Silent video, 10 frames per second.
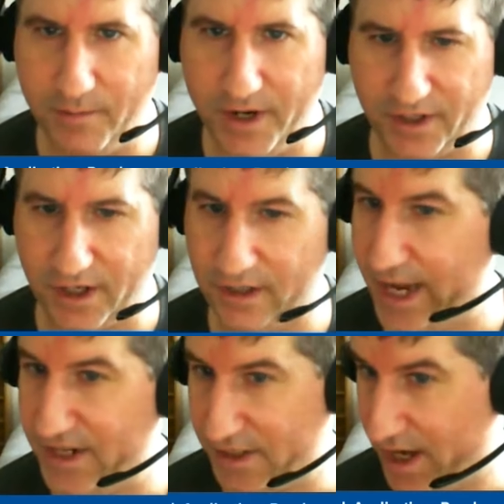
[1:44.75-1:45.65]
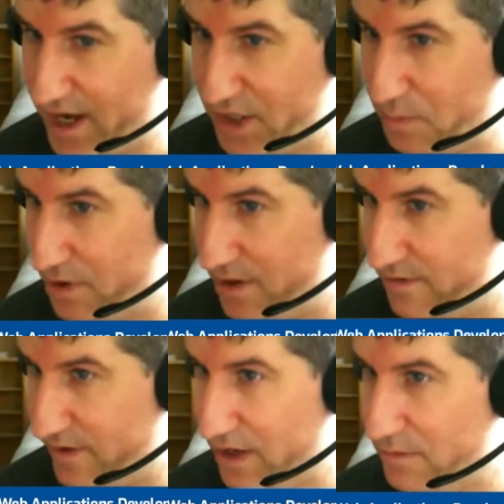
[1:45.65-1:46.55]
basically classic ASP
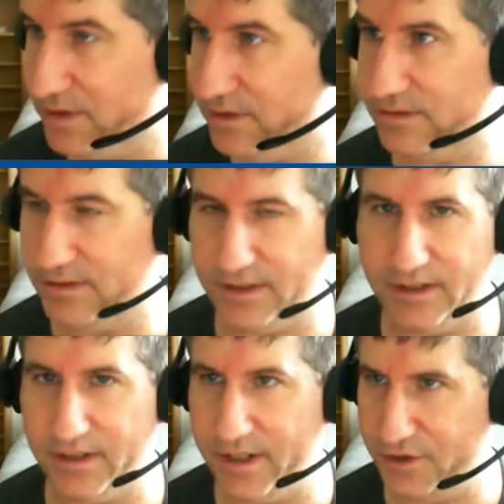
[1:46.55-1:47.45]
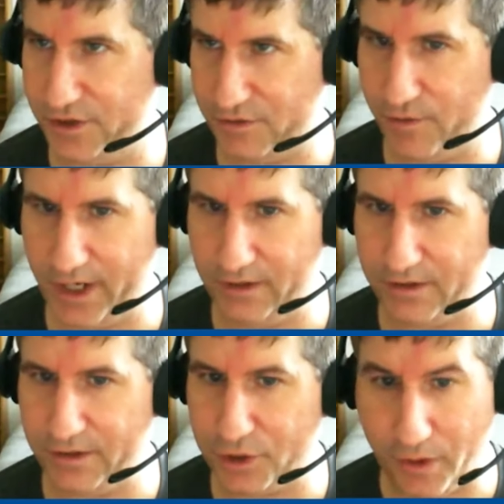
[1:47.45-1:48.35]
environment and just
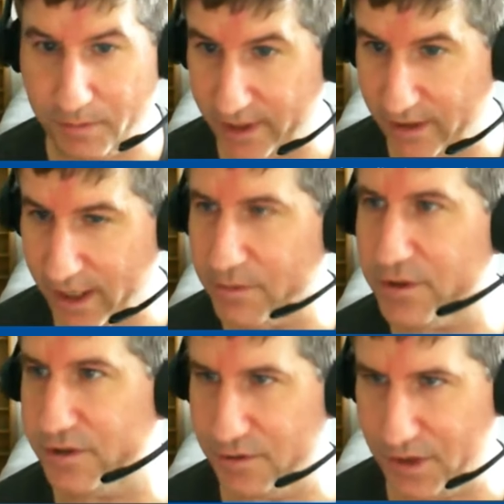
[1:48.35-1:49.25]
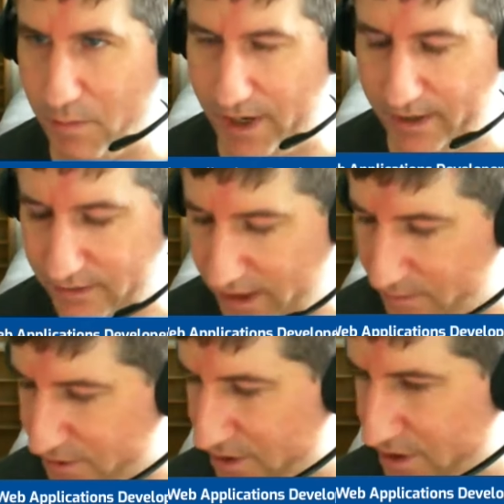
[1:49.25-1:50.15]
regular scripting language to compiled
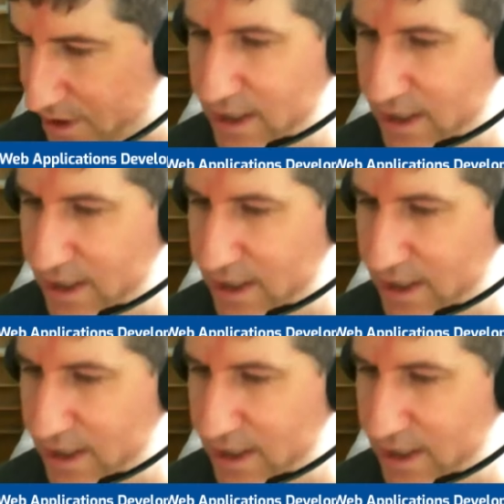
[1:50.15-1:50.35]
languages.